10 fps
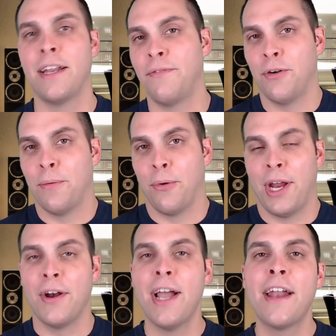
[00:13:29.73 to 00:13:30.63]
If you're a
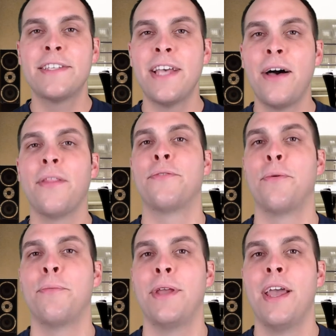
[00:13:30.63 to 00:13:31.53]
prokaryotic cell, this will
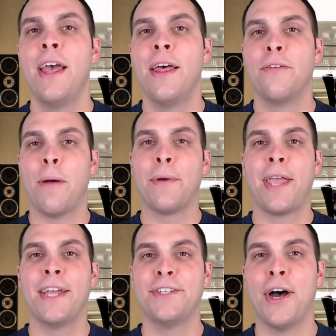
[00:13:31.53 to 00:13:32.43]
be the
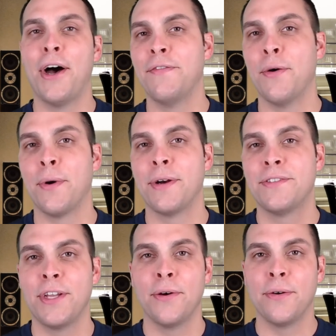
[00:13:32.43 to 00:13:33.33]
replication of your
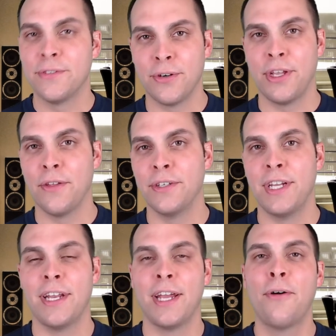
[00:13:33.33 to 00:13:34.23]
single circular
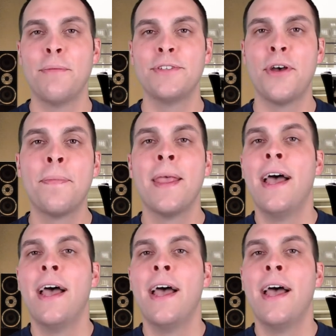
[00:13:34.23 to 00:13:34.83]
DNA chromosome.